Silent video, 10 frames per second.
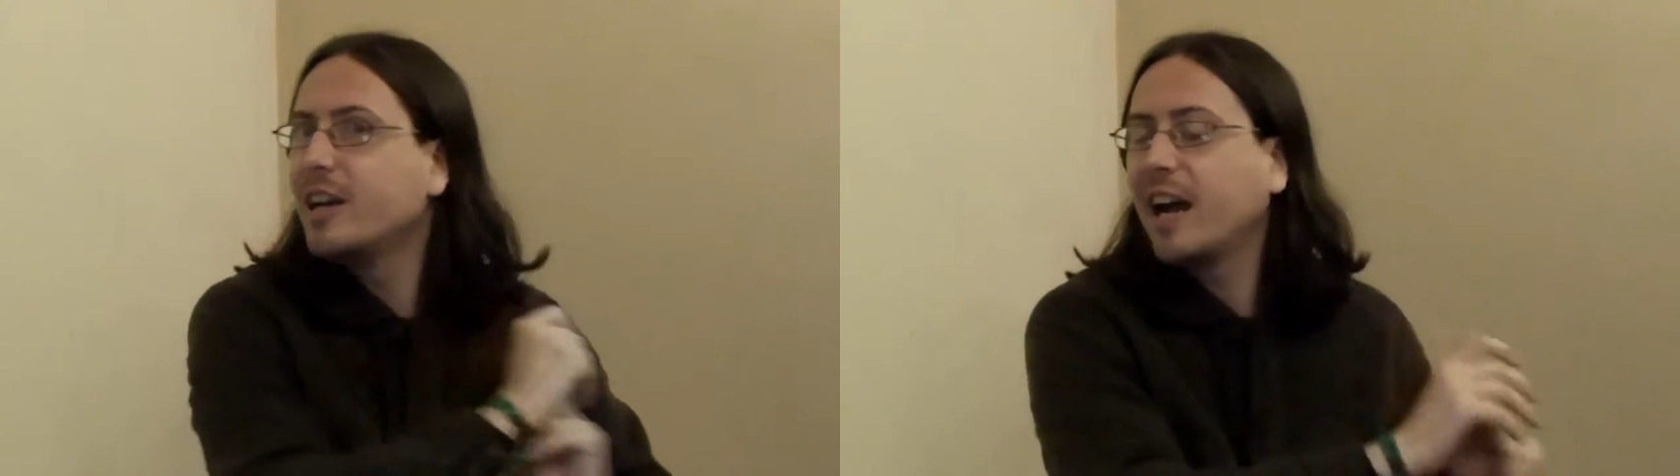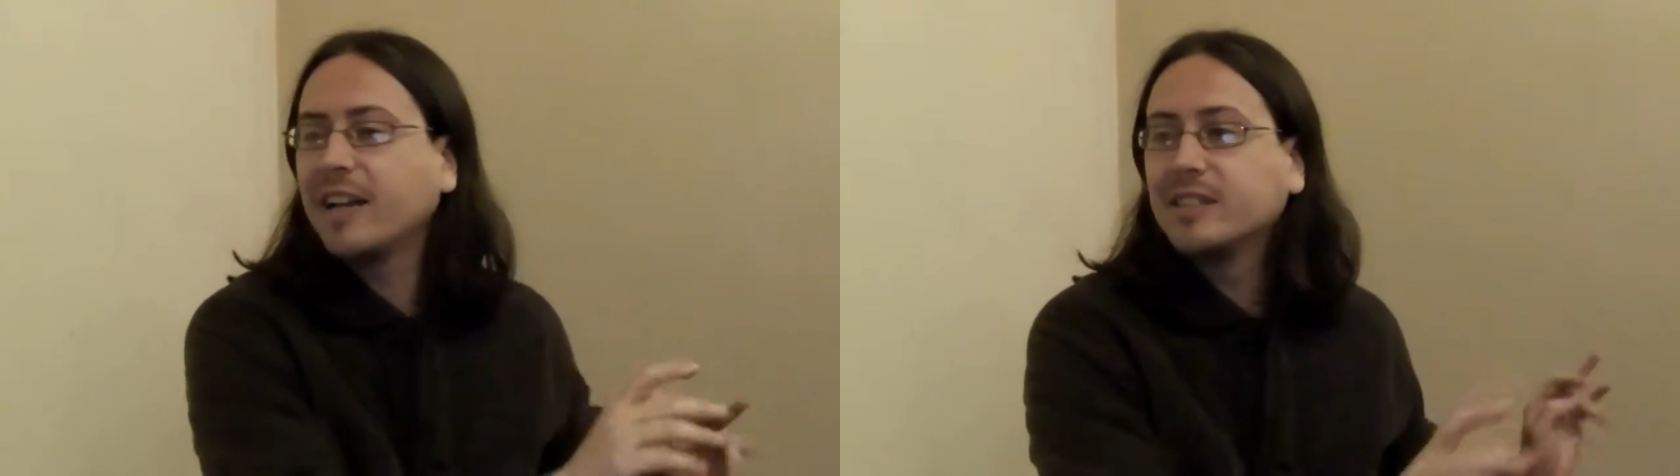
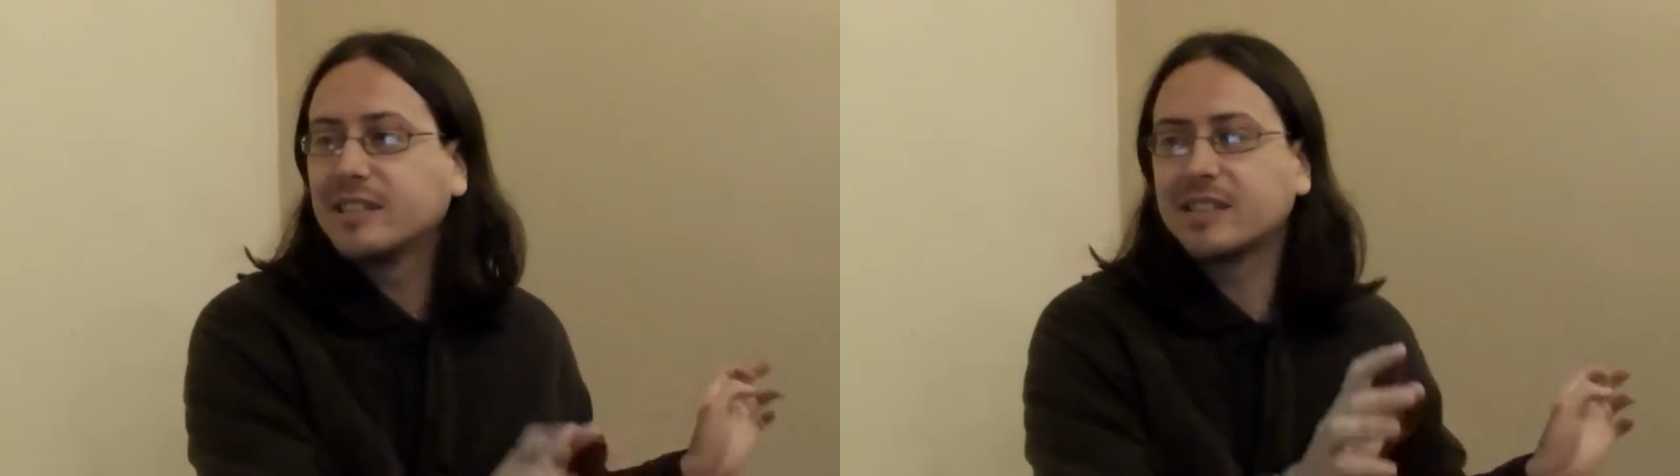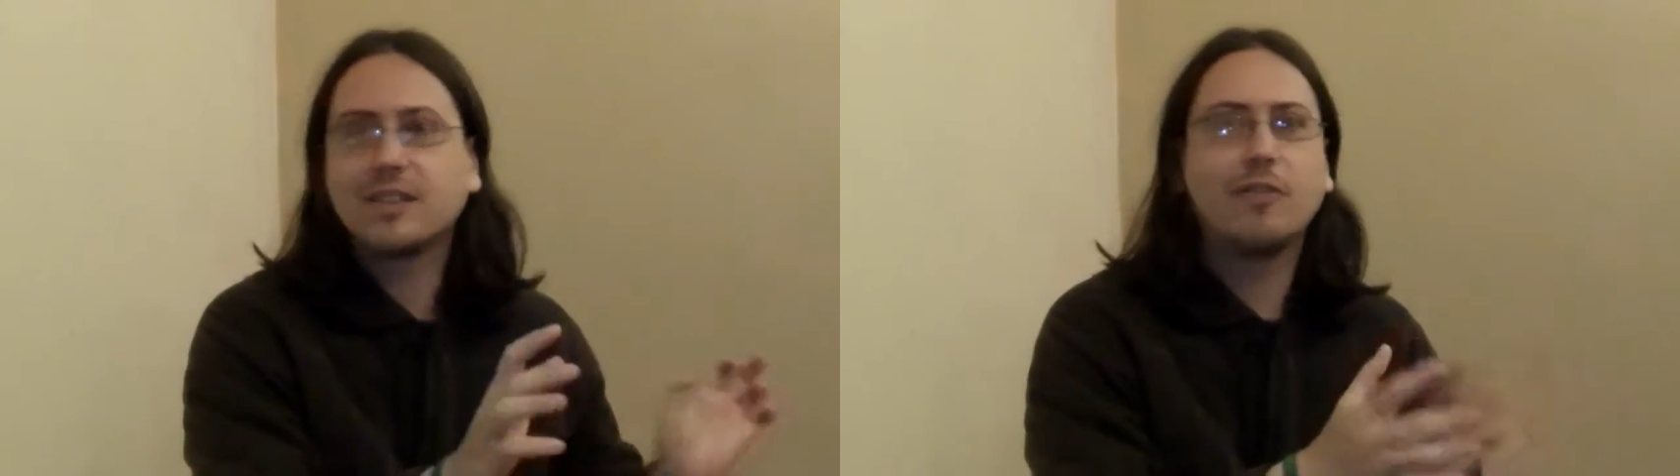and
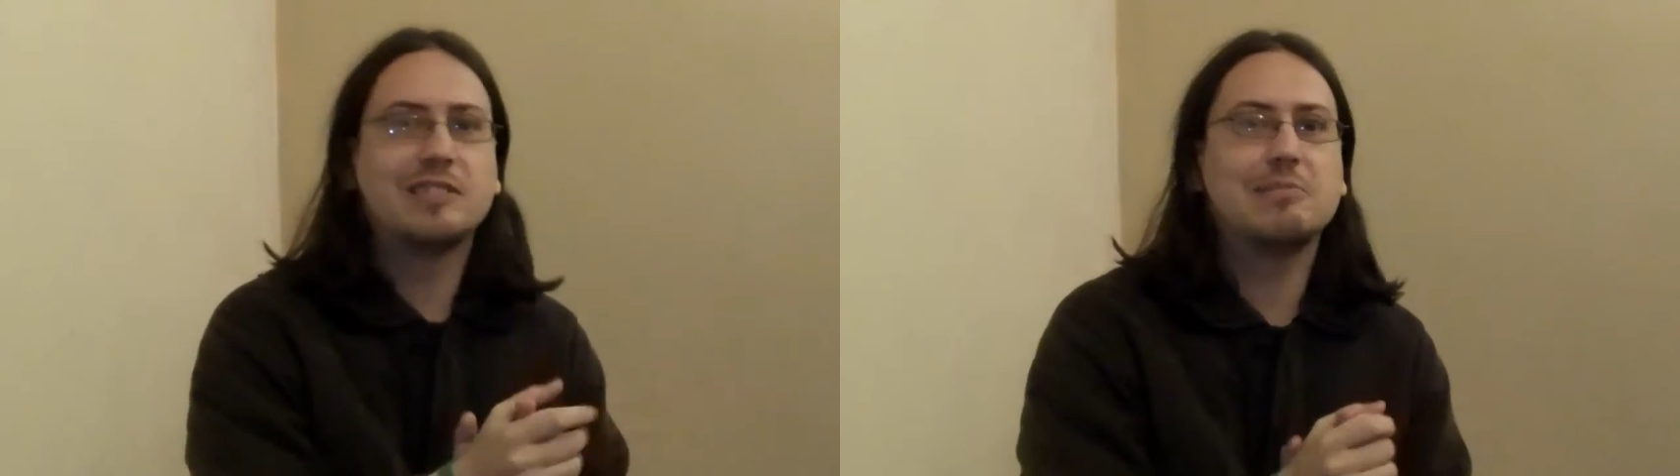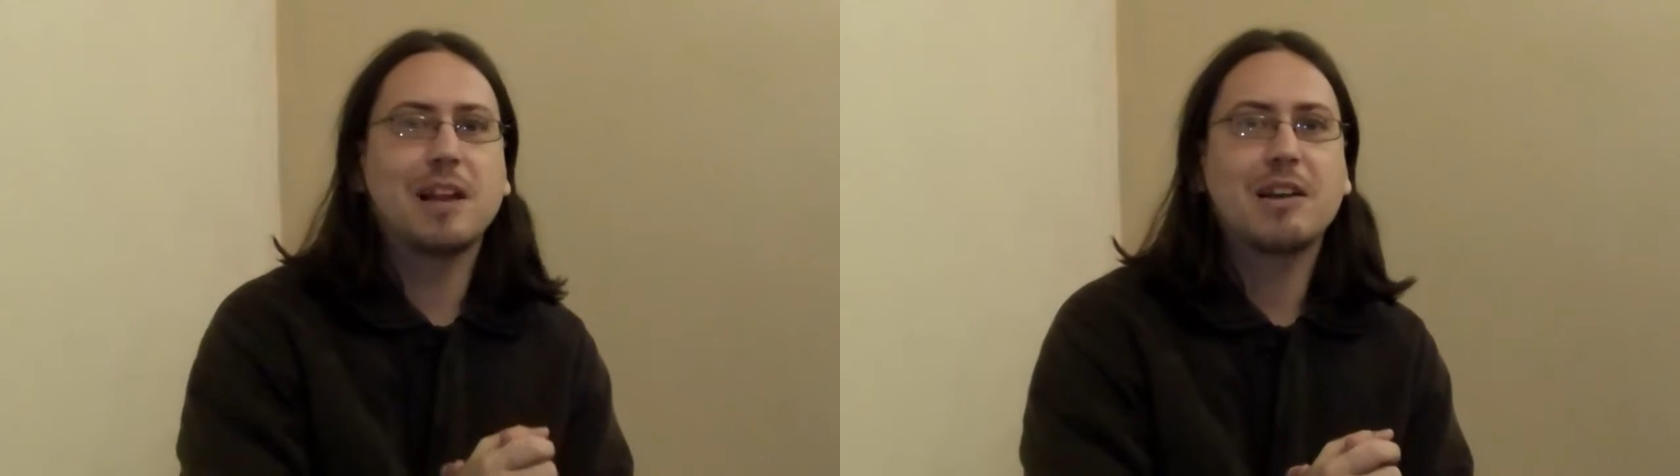
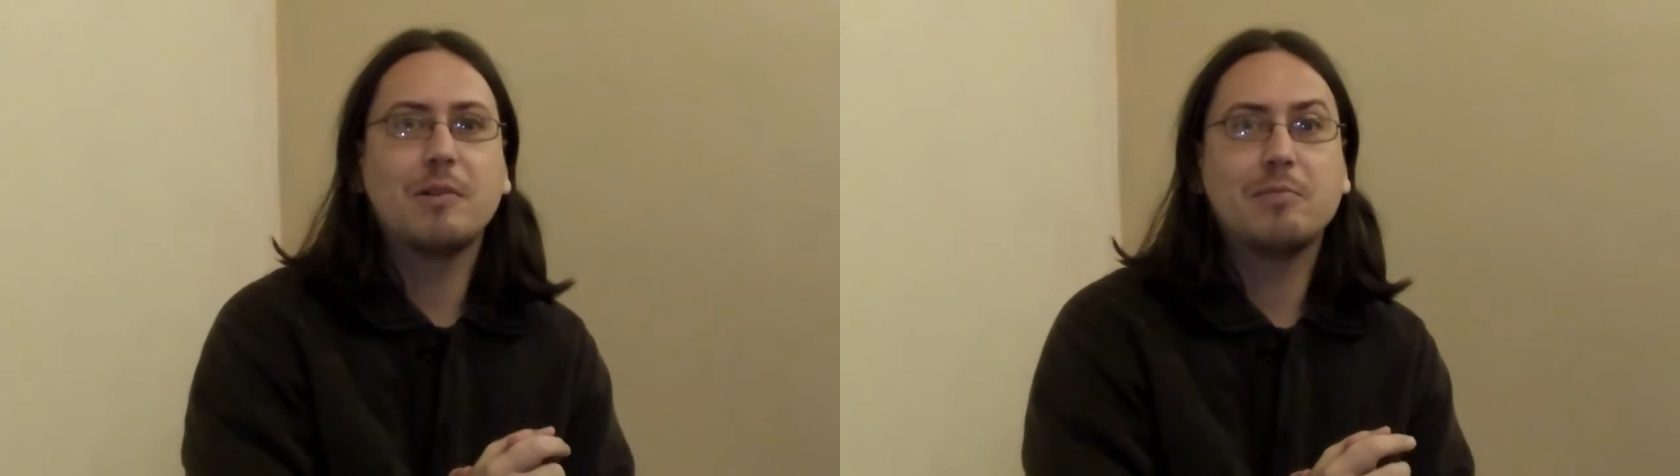obviously Black and